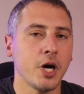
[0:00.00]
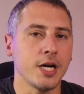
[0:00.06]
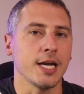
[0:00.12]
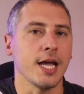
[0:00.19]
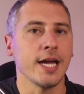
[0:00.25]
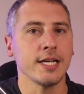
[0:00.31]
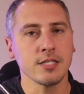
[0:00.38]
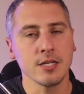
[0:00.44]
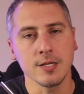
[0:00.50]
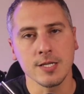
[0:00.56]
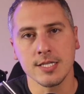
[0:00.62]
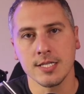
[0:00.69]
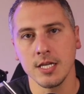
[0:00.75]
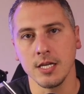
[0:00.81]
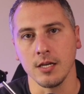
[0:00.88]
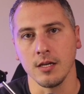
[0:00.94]
But as you can
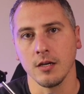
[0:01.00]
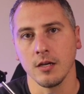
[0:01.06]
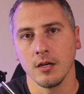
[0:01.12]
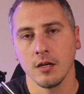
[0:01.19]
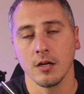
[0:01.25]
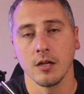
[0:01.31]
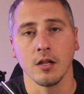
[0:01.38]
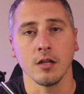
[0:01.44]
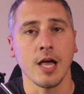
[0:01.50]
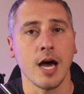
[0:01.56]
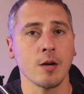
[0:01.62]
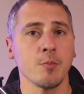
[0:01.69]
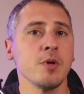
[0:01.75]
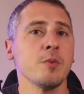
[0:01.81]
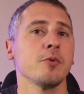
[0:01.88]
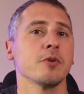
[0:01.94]
see, a
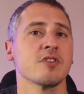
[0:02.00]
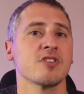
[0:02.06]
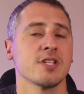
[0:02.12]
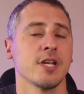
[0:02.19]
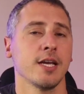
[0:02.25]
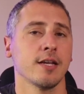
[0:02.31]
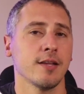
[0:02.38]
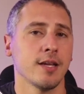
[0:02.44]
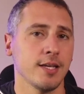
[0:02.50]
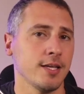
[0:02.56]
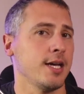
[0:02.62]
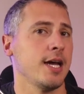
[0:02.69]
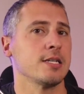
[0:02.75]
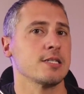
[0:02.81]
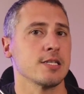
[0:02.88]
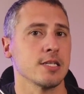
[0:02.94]
lot of people are saying that,
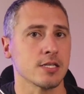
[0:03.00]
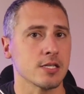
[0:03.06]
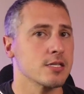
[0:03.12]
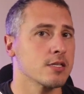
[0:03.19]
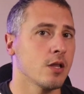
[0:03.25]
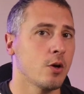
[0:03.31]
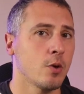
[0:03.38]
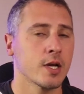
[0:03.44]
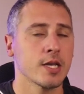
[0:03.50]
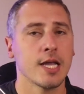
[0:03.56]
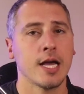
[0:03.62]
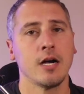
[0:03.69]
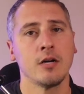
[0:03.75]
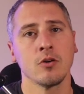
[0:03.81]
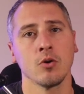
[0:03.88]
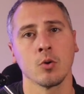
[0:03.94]
yes, it's slowing
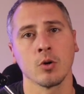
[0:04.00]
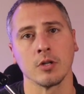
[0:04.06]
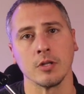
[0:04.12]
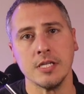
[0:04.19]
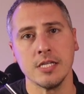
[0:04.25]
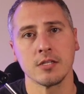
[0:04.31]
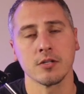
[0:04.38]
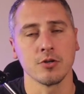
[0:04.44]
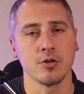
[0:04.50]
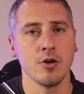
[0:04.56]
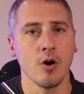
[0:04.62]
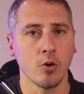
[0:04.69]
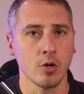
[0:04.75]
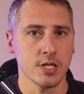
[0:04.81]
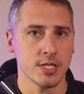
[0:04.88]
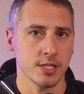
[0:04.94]
down, or at least they're
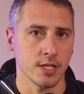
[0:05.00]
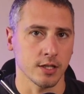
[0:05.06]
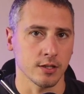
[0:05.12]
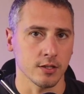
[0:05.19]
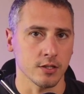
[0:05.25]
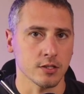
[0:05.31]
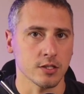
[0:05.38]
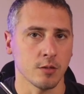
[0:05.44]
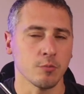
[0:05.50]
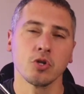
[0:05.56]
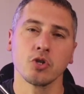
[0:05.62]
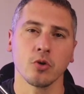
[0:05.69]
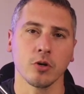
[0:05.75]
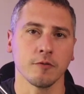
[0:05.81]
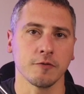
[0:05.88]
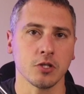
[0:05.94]
noticing some
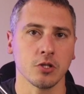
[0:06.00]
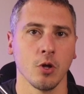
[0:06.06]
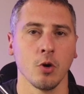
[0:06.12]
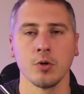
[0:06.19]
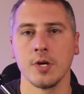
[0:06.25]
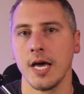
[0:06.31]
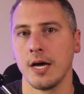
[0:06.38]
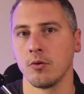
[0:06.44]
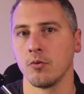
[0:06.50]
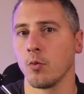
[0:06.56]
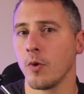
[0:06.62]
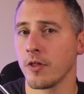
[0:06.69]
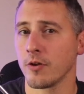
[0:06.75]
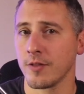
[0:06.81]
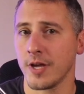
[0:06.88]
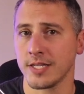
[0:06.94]
sort of slowdown, whether